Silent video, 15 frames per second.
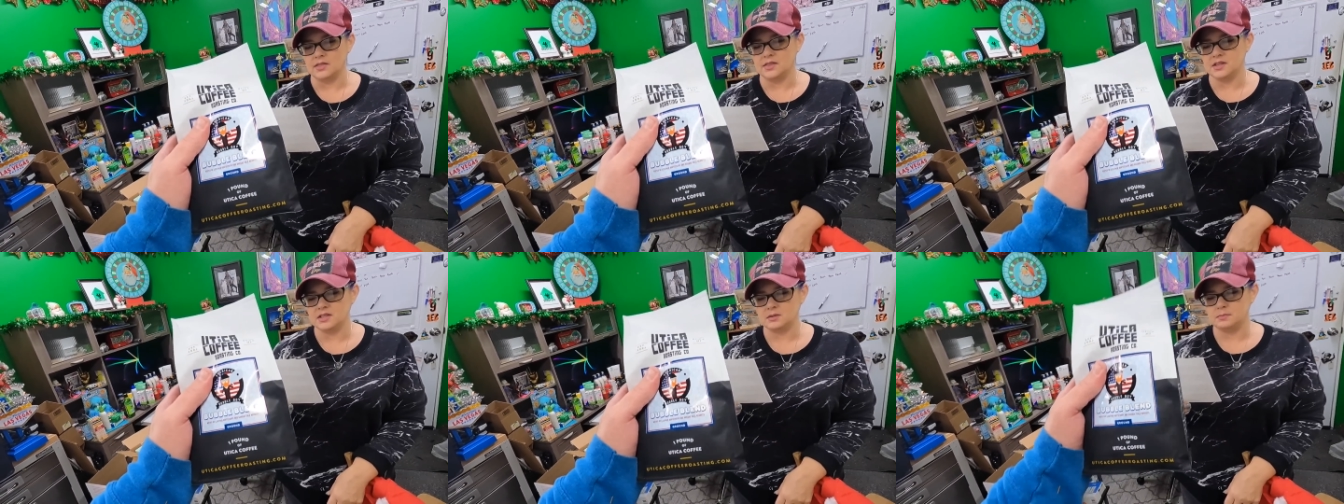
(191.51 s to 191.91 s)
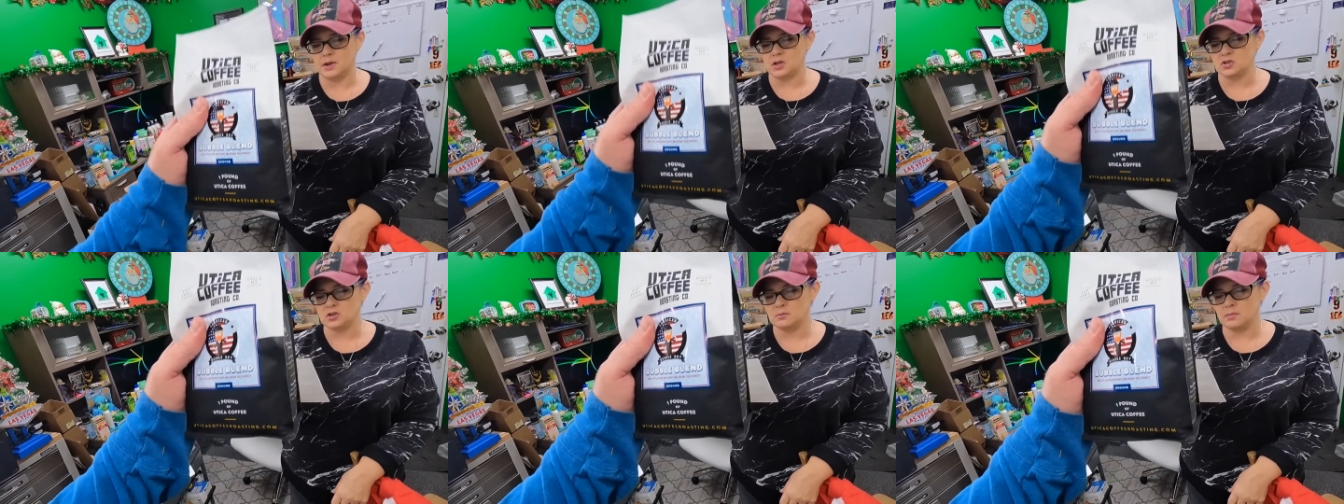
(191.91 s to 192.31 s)
This
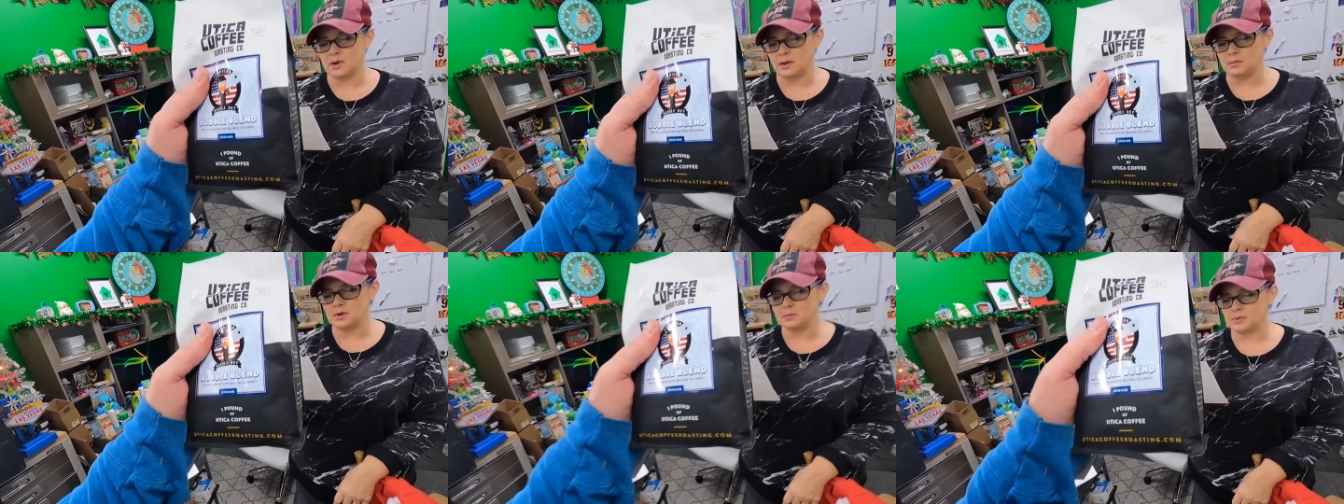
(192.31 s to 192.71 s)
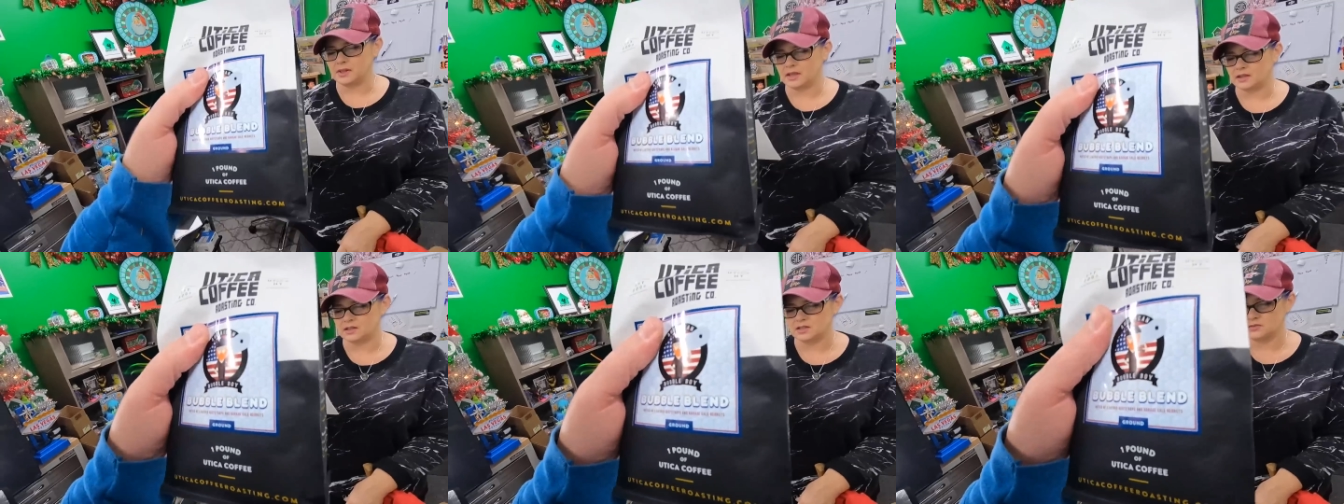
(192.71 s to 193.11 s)
special bubble
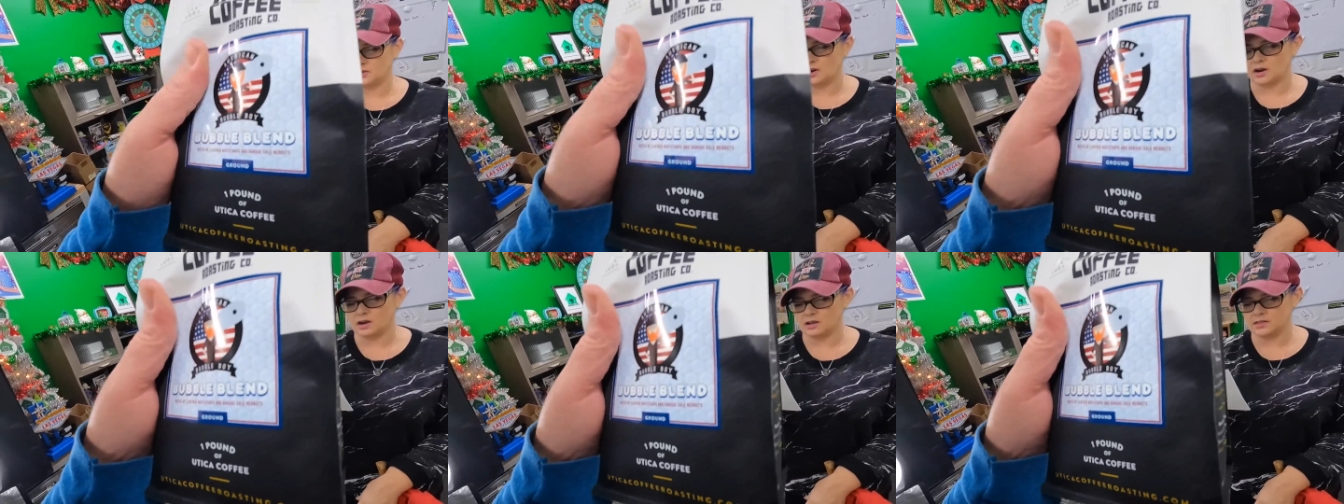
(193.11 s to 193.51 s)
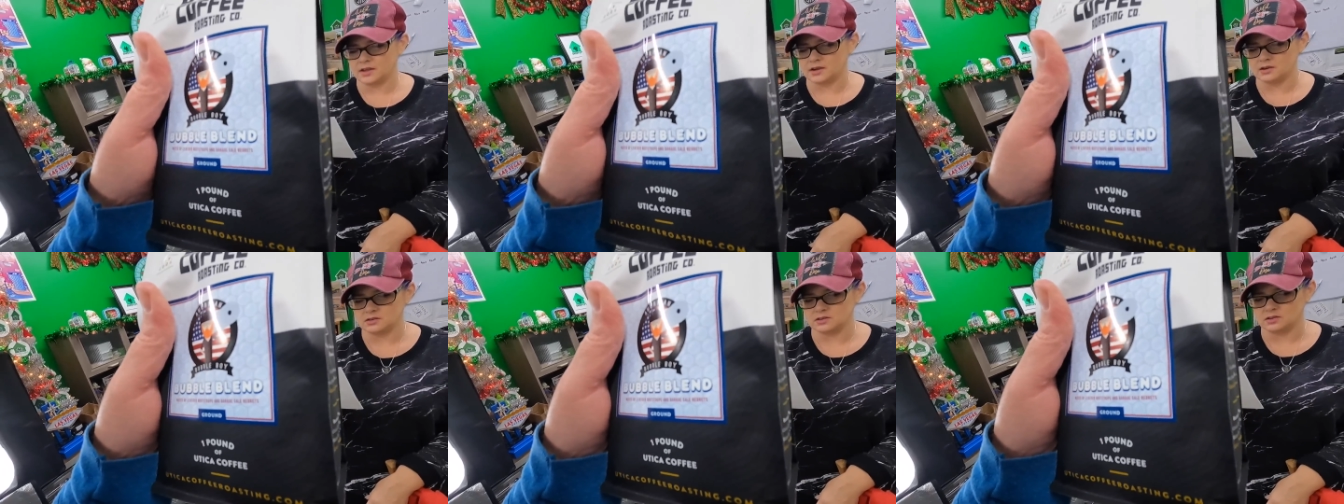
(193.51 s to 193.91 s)
blend is for all
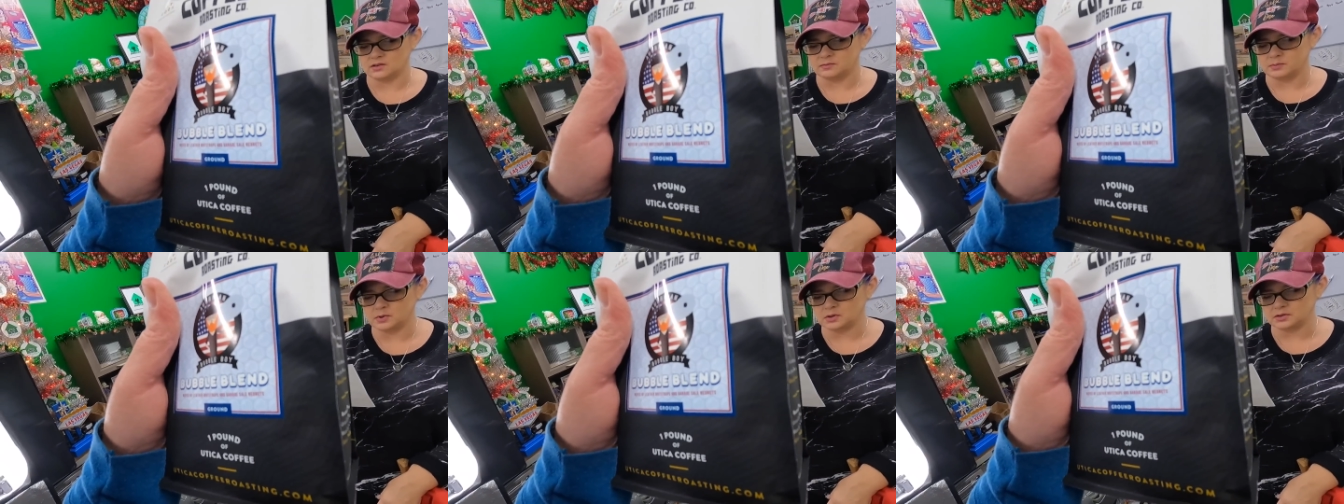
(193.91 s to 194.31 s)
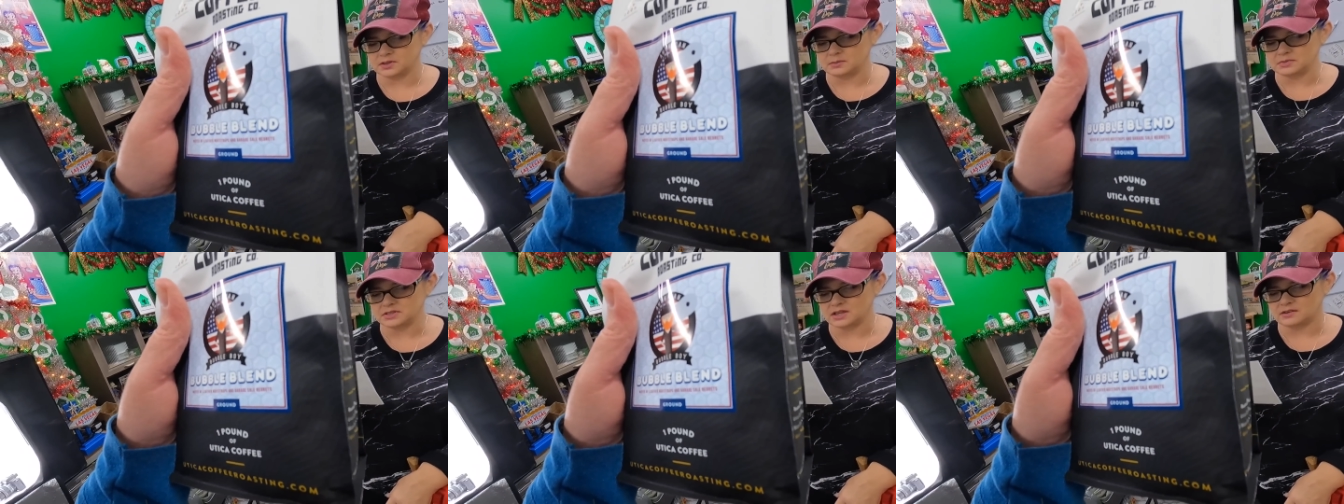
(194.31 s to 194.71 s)
those who have pulled
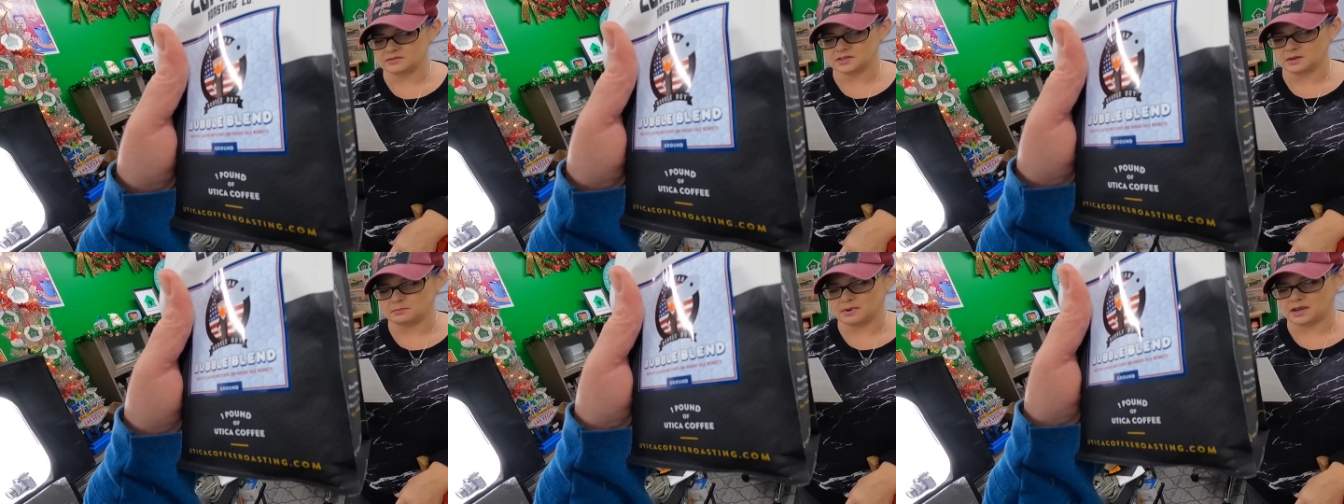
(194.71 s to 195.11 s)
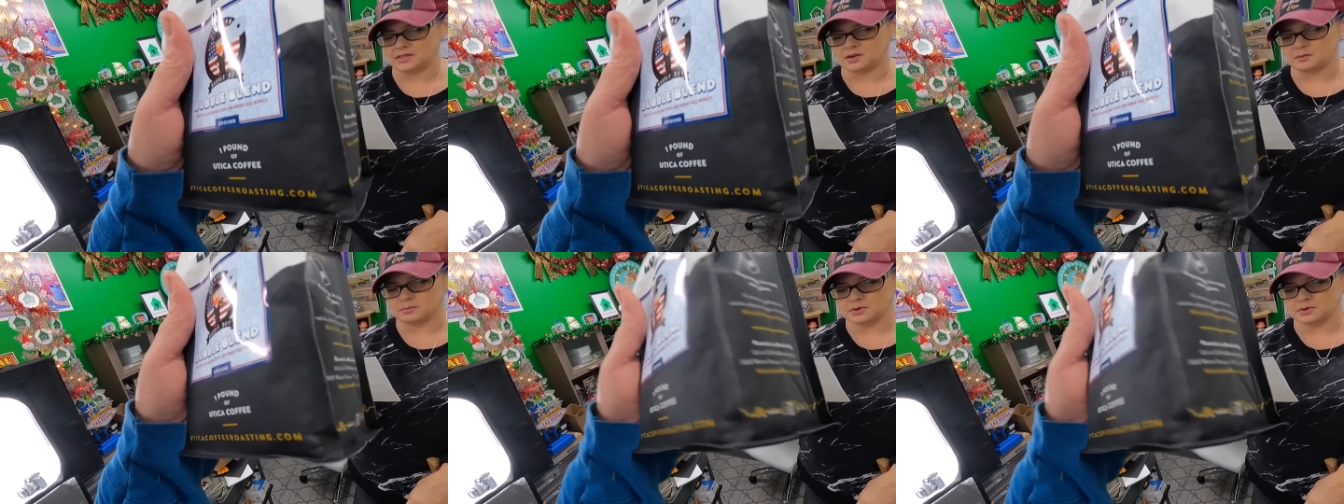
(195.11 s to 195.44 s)
themselves up by their